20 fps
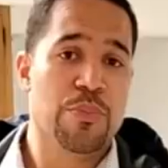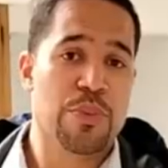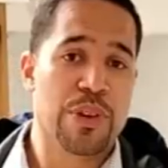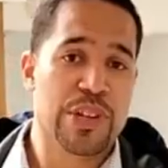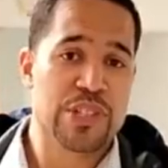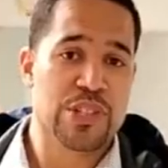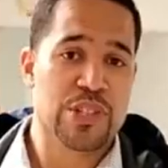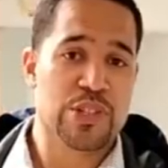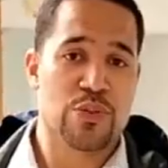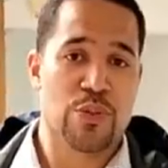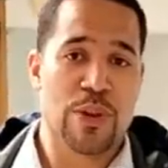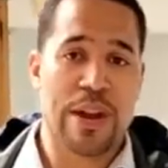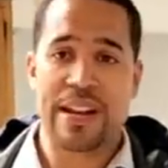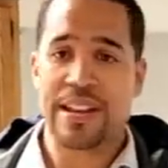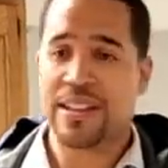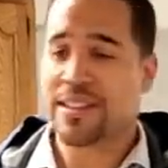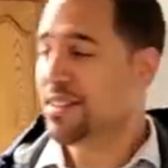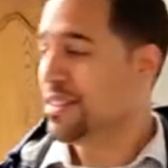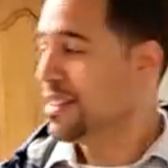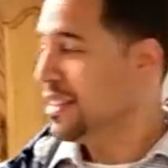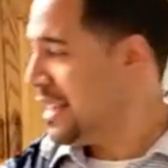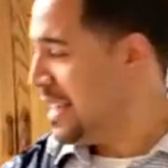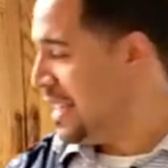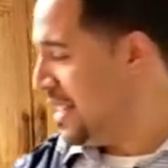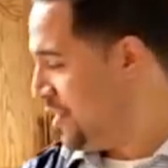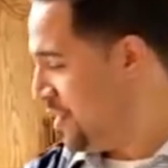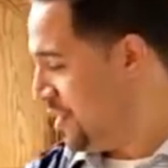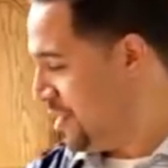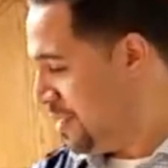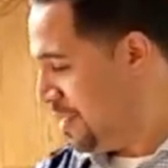Brings us right into the
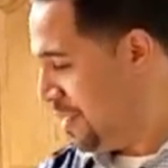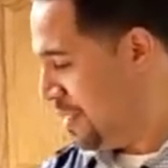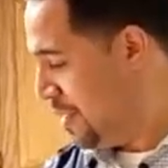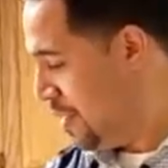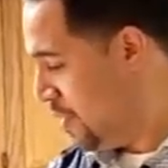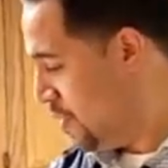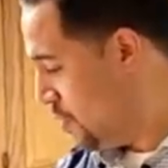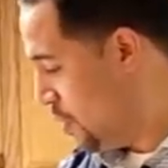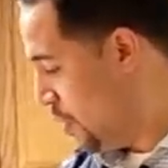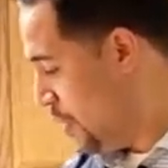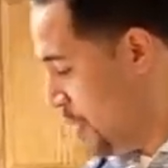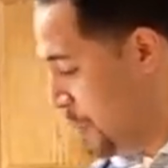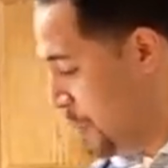kitchen. So it